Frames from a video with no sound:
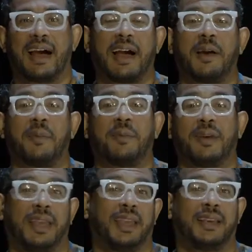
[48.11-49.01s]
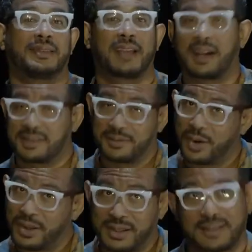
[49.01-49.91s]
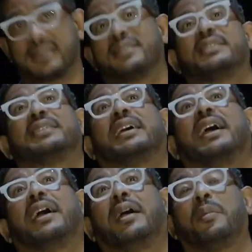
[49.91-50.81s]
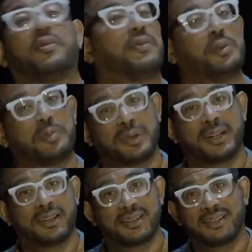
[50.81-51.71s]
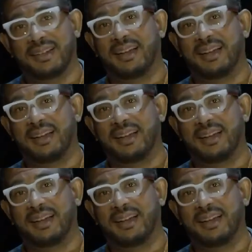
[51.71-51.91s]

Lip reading: I'm a saxophonist, I'm a flute player,